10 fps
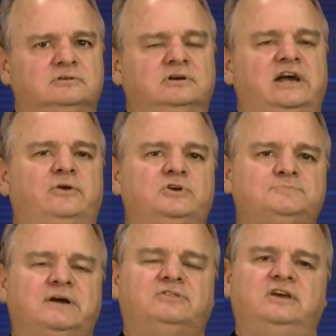and
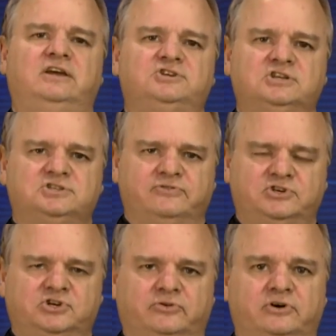respect the innocence of the
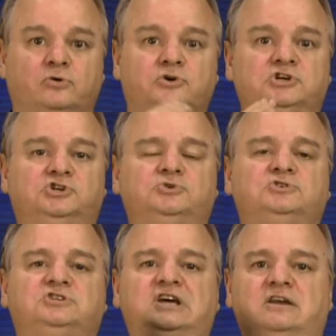children, or to choose
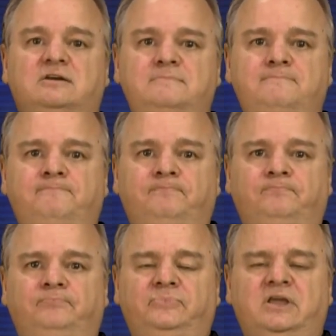sin
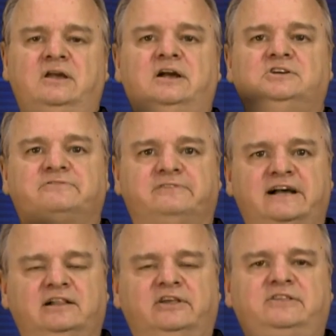and to
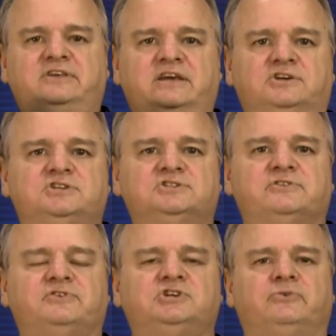violate the innocence of
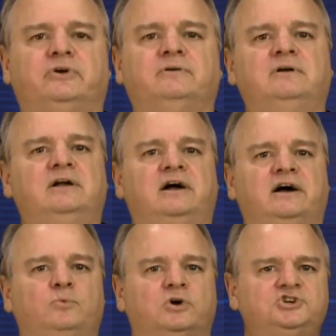the children?
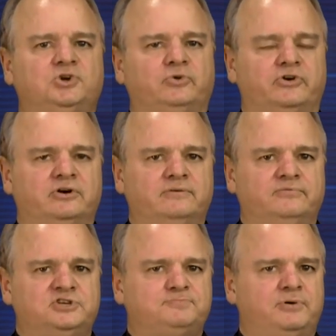On one shoulder,
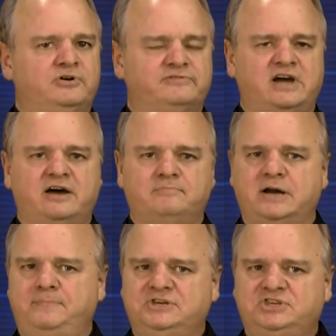the Spirit of God might
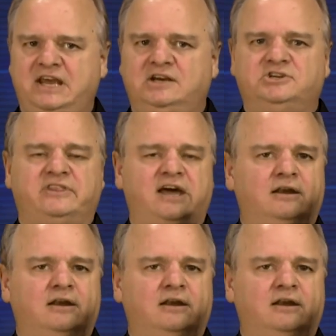be saying to that